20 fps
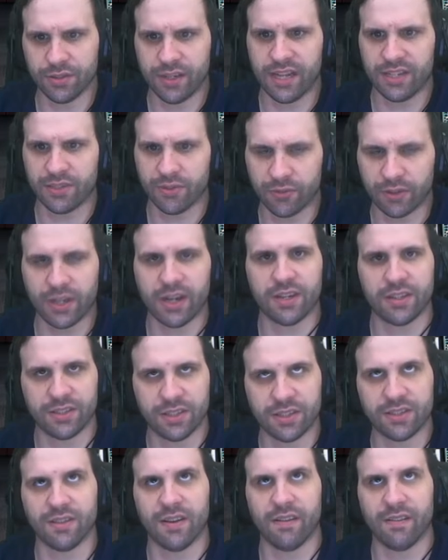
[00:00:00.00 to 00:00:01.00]
National
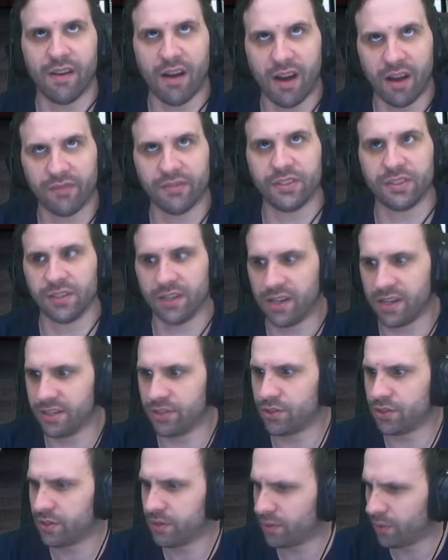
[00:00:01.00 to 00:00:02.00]
Reconnaissance Office Launch.